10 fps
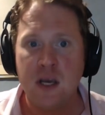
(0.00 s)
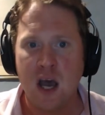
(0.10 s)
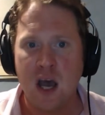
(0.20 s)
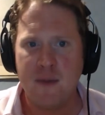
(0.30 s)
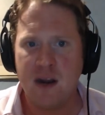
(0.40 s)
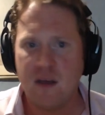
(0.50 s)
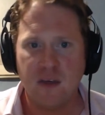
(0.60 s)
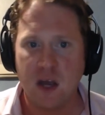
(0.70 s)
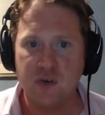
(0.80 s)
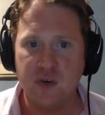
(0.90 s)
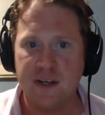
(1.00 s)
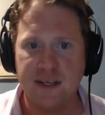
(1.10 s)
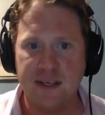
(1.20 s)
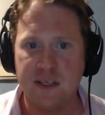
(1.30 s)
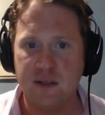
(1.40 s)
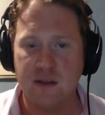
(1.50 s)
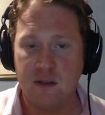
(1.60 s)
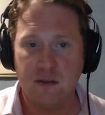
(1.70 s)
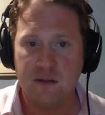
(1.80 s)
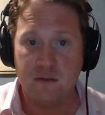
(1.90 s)
I mean another country in a sense that
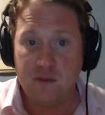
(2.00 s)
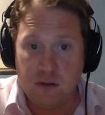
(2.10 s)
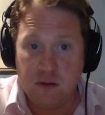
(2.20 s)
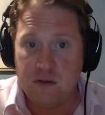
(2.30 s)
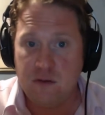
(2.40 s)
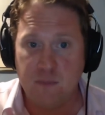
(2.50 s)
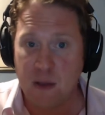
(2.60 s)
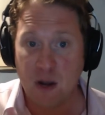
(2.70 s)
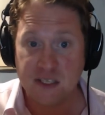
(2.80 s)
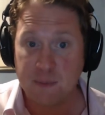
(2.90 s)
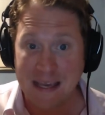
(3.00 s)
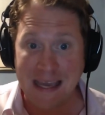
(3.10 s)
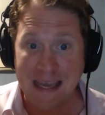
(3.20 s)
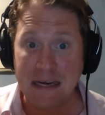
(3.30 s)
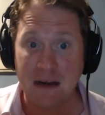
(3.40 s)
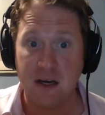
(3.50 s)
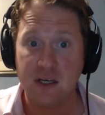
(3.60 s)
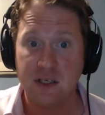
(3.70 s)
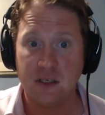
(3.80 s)
people aren't speaking English.